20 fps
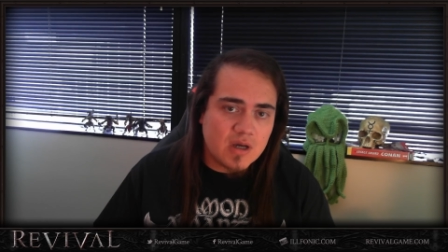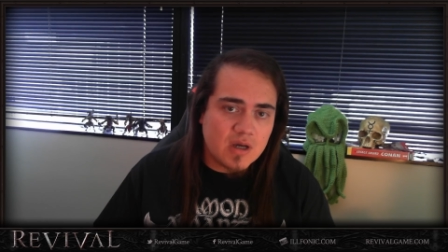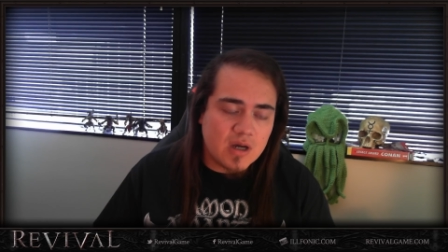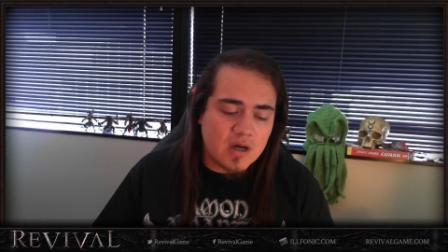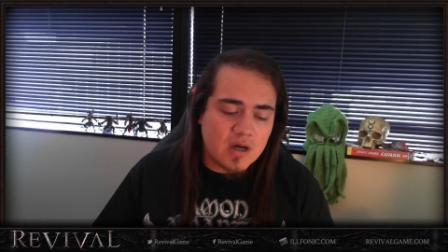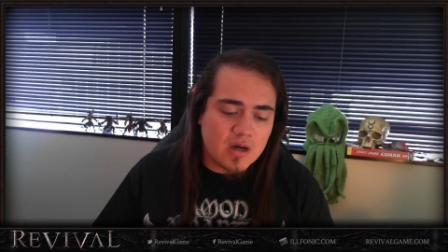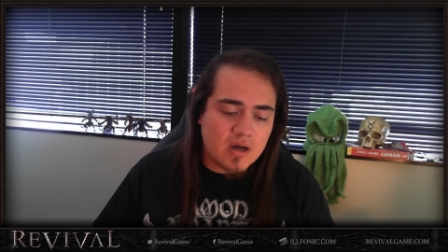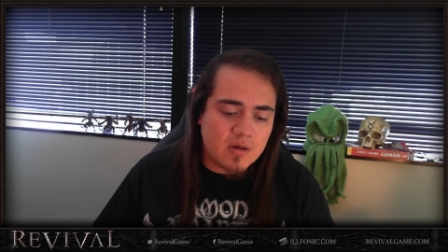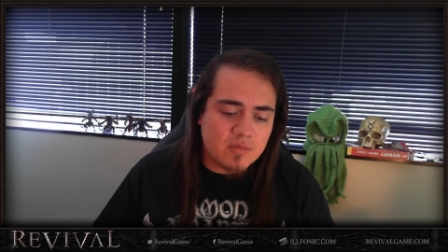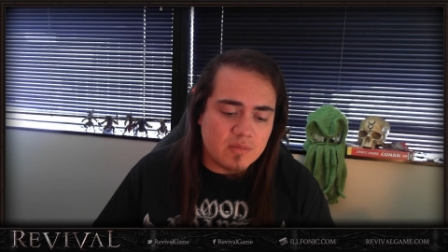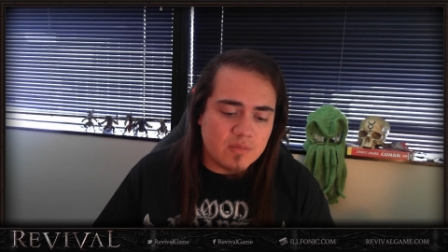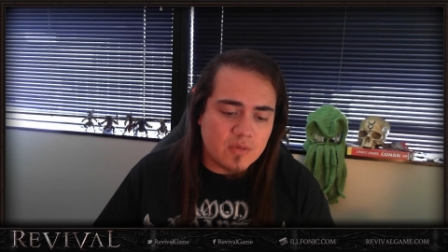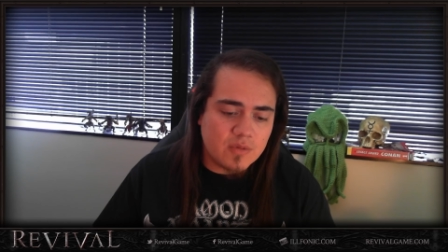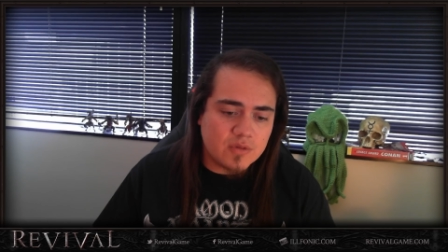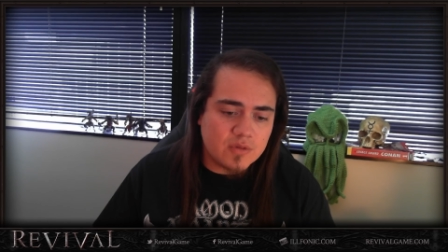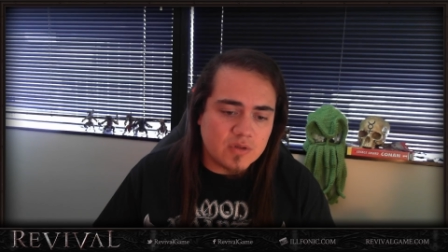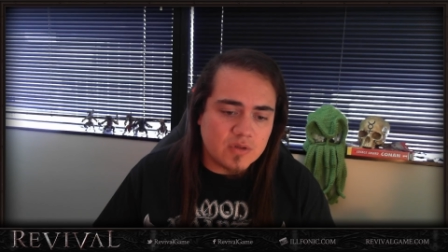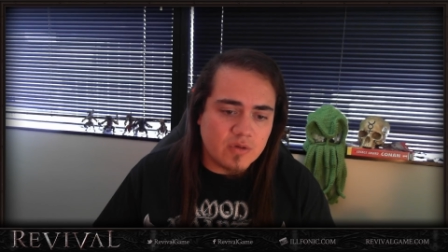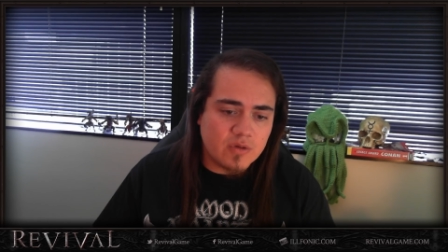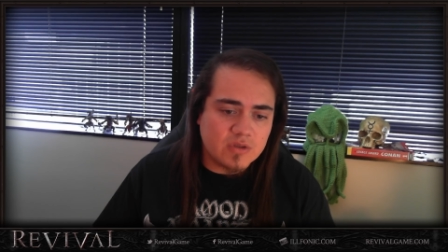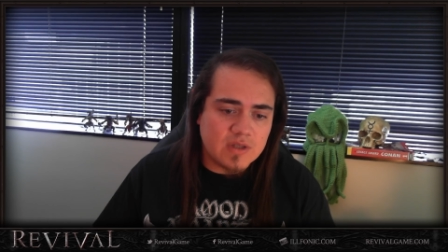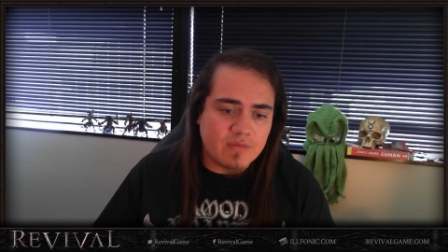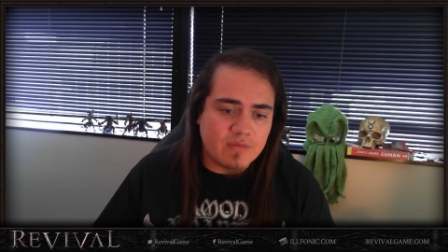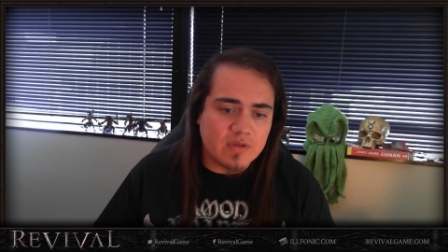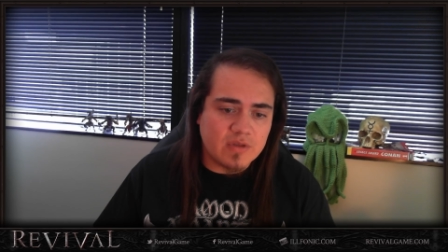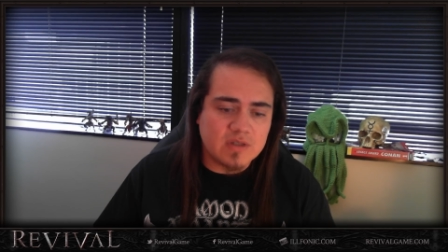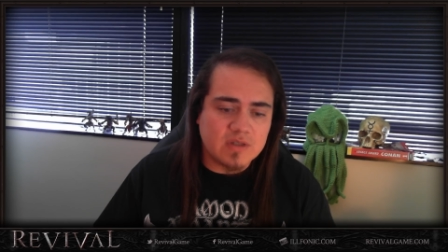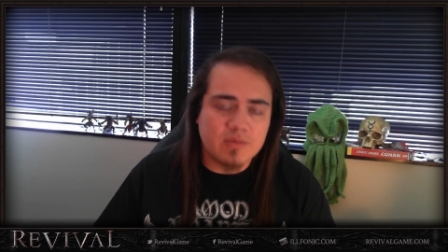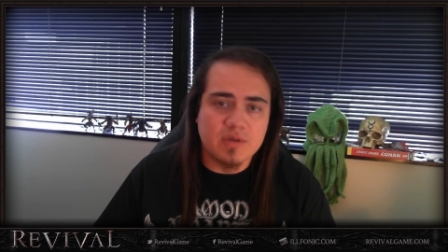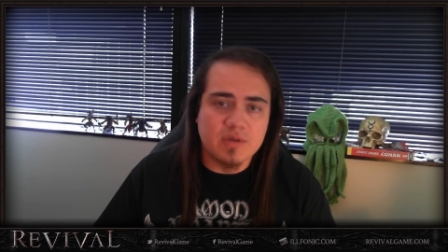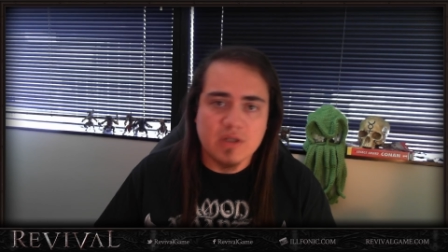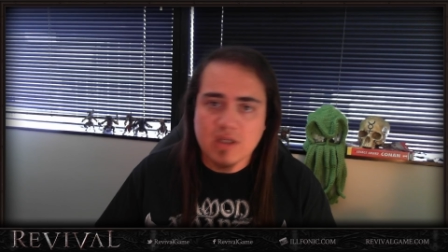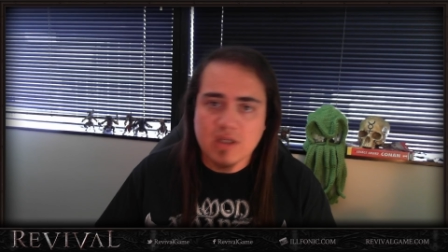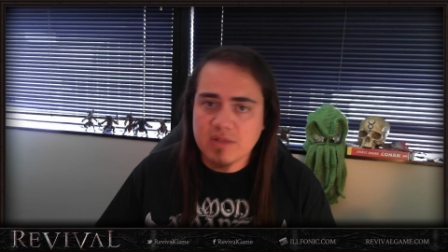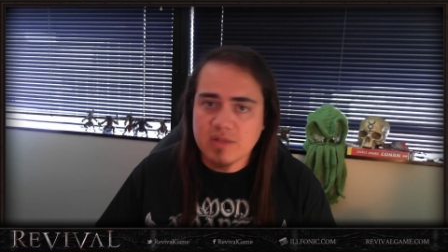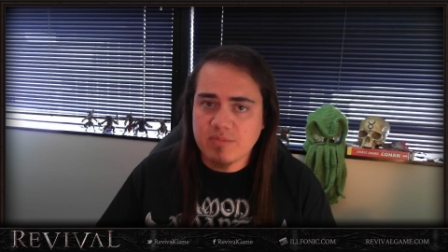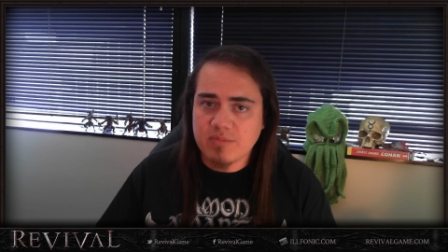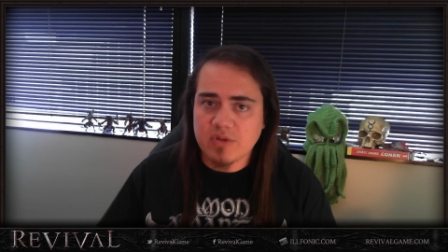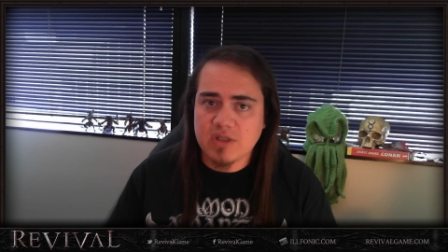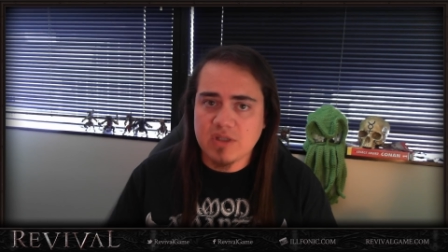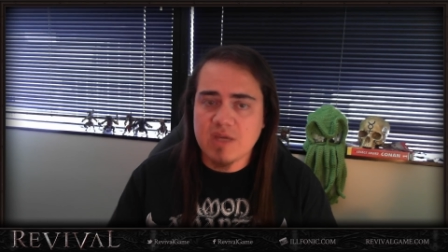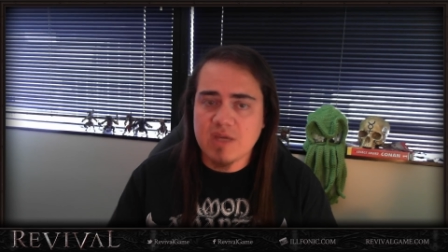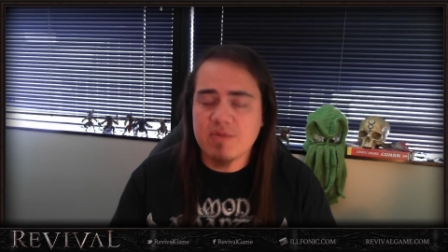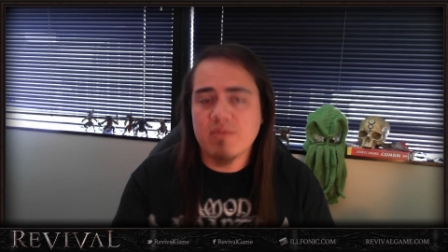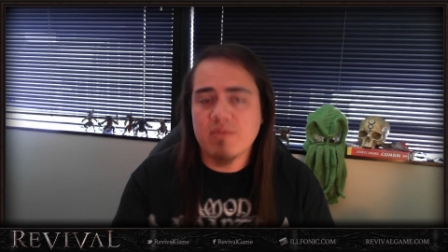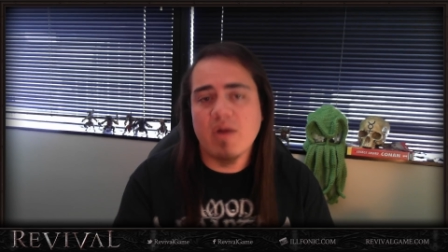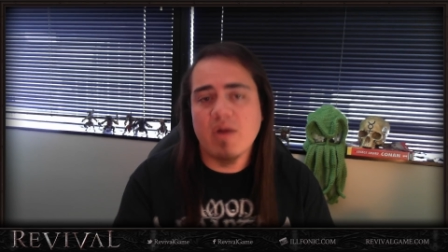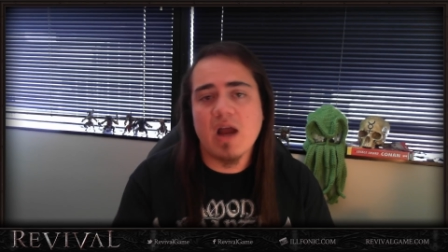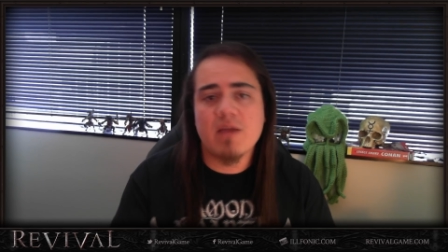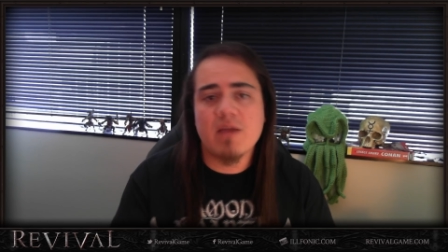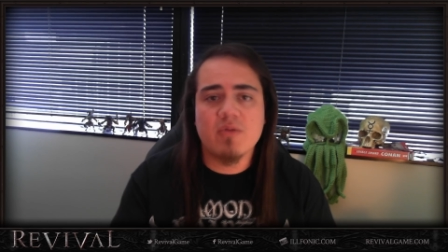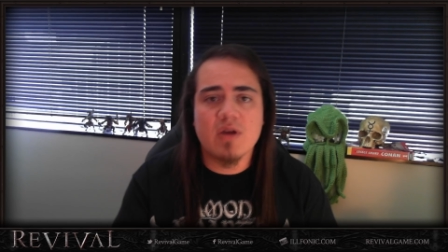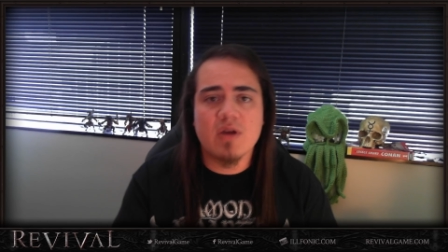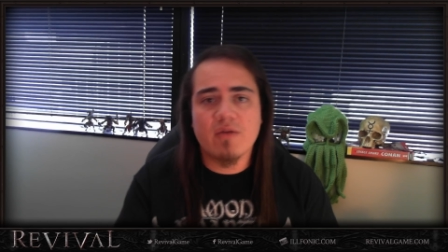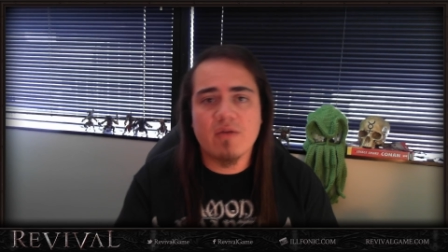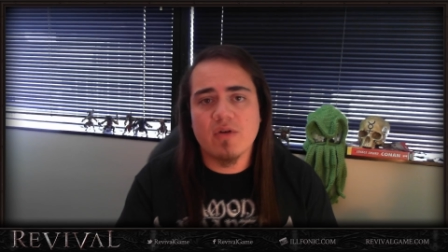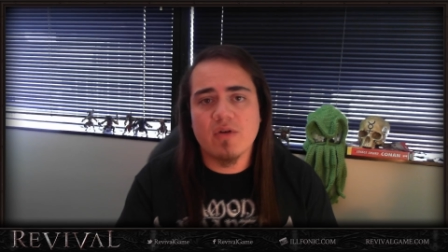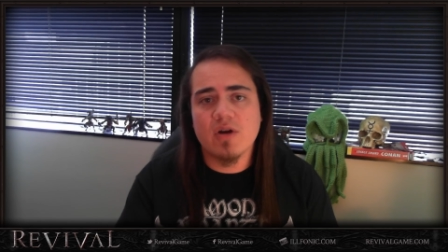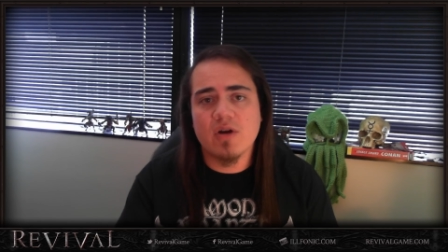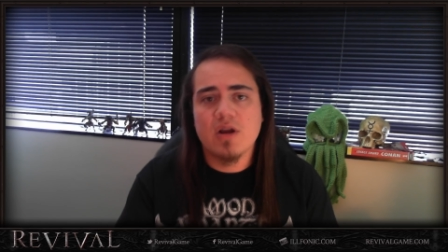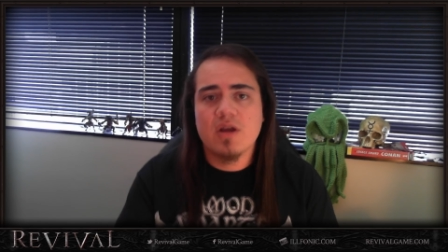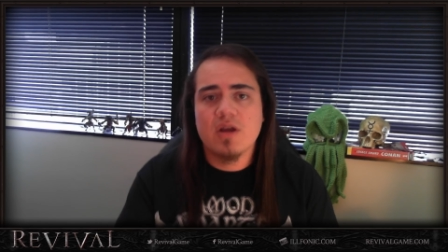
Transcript: Um, so it's definitely something to keep But keep in mind whenever